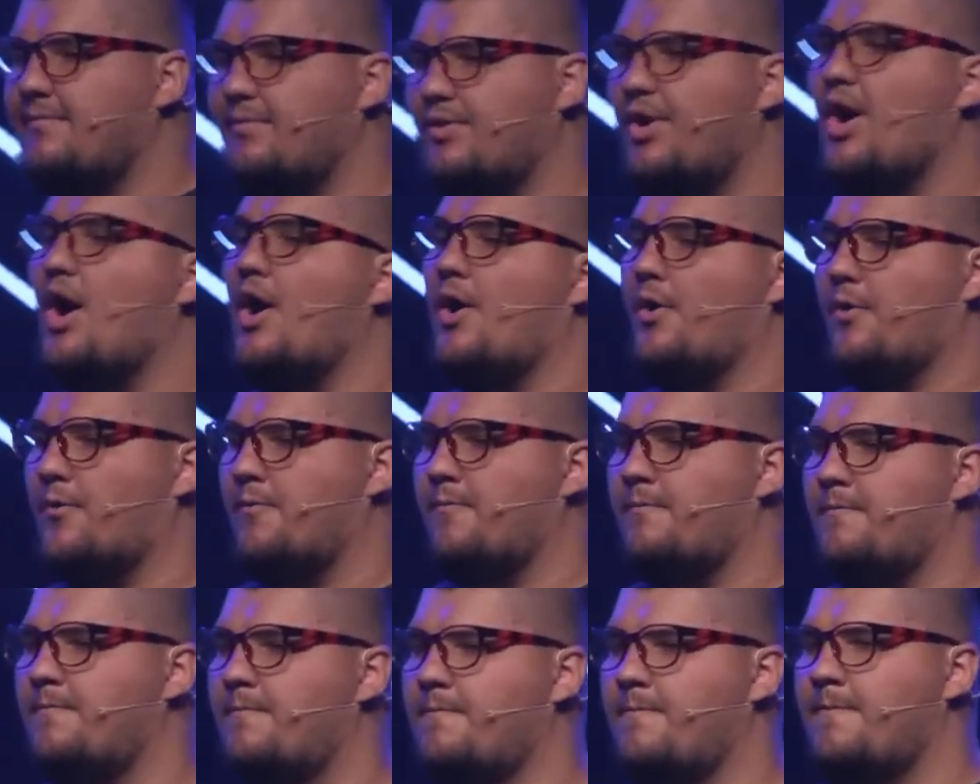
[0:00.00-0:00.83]
go
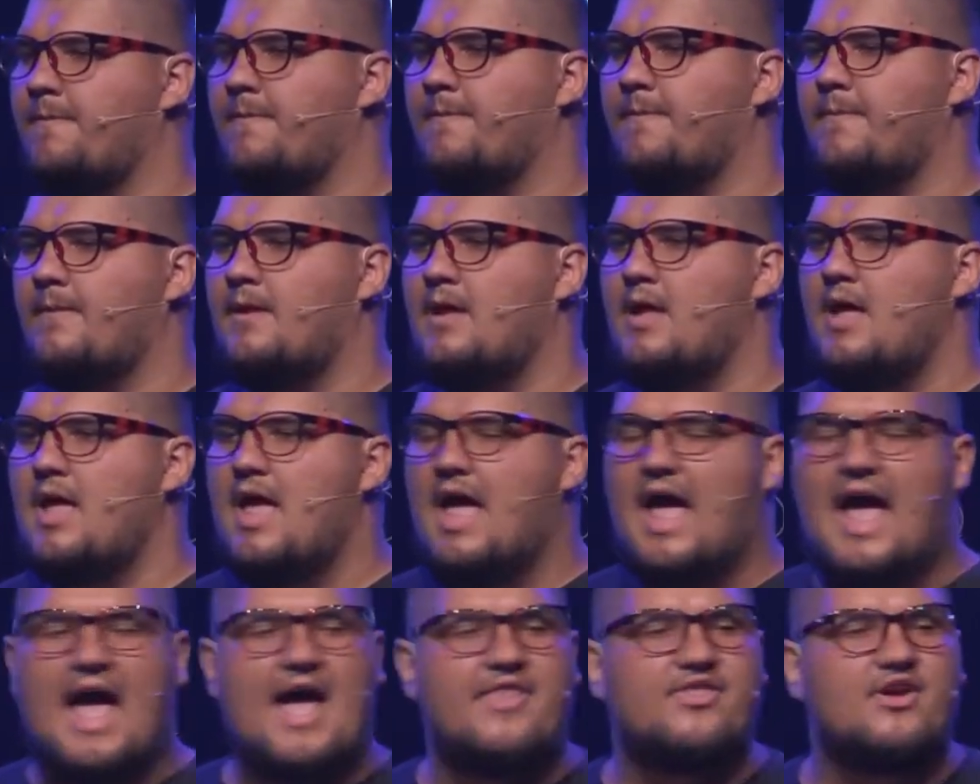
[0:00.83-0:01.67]

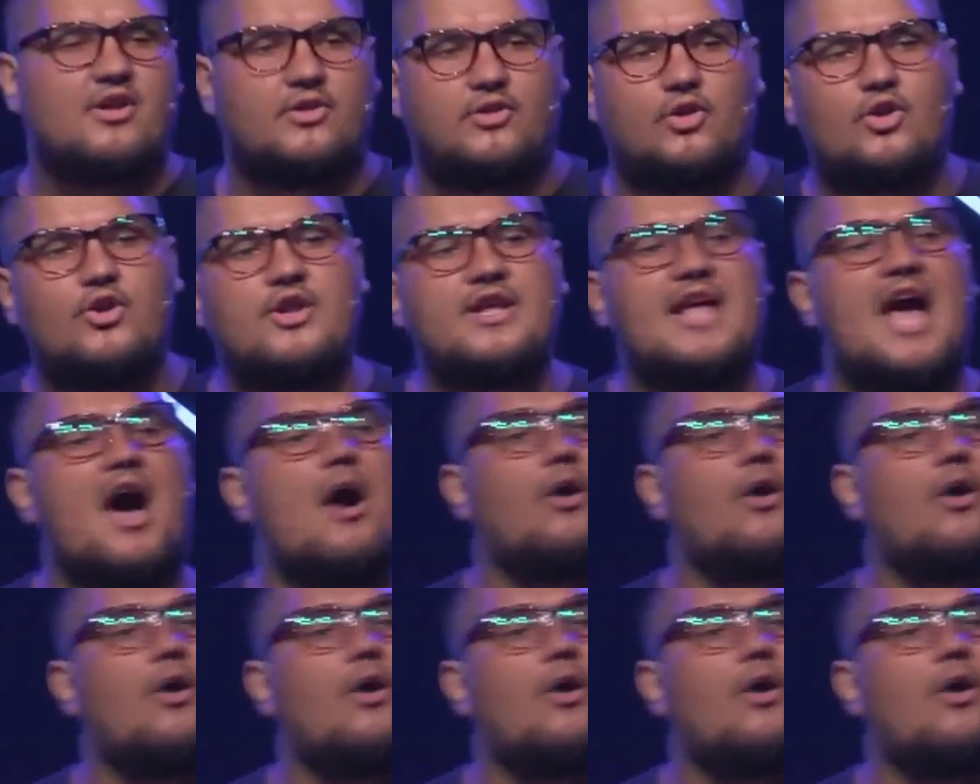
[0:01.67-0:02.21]
and they're learning how